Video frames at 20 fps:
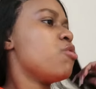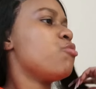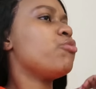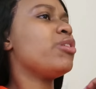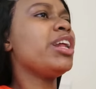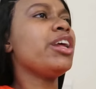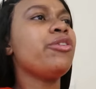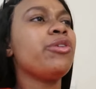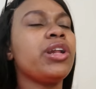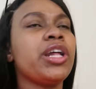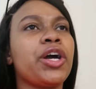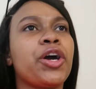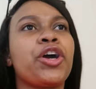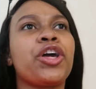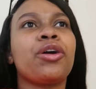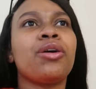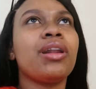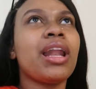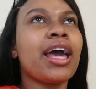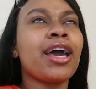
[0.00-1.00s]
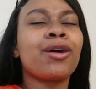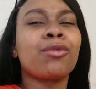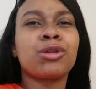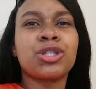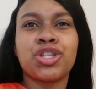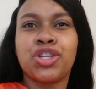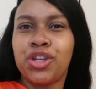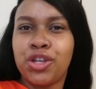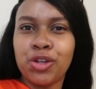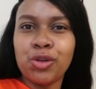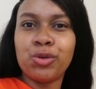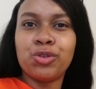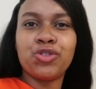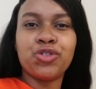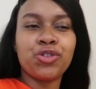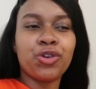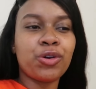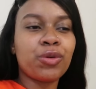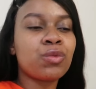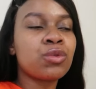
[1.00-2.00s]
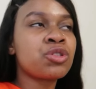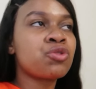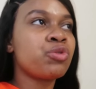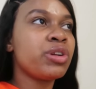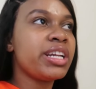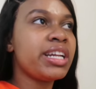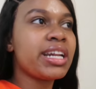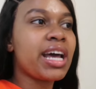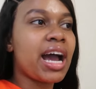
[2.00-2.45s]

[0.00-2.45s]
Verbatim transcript: really really like it was cute you know it was really